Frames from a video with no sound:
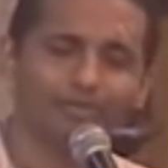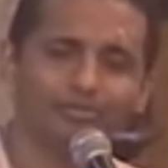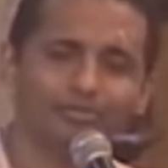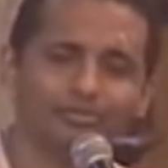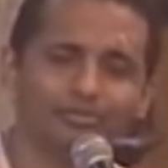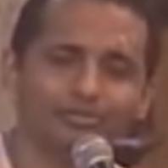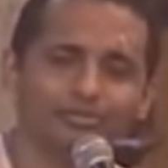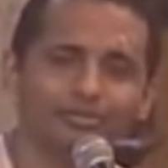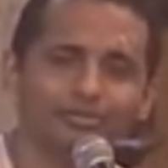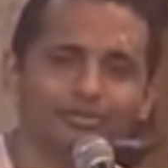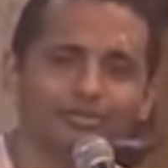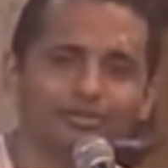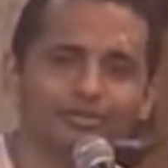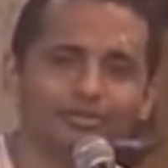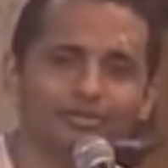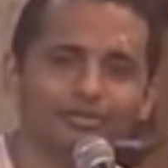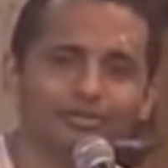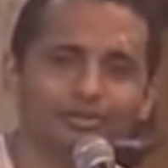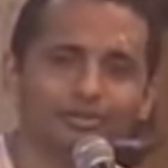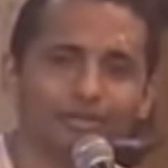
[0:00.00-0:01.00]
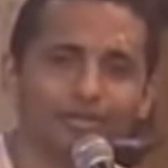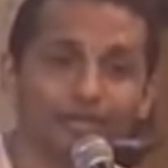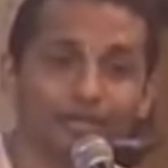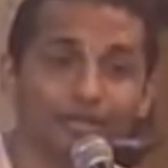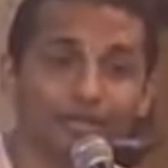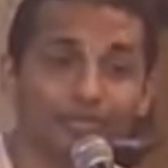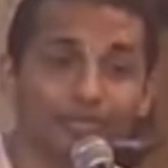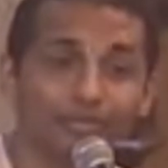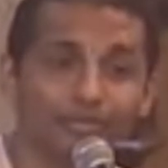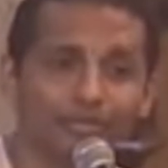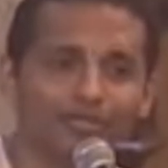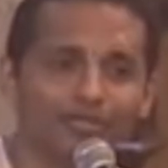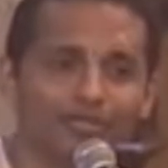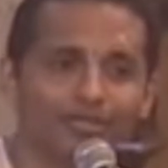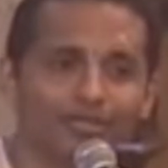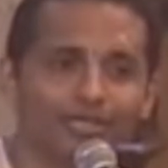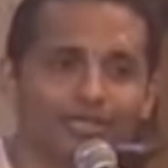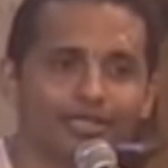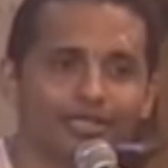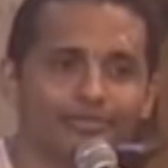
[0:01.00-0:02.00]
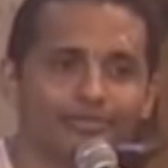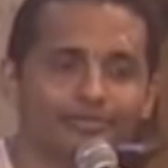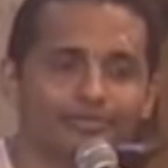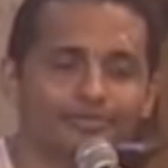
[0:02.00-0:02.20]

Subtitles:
In the middle of the night,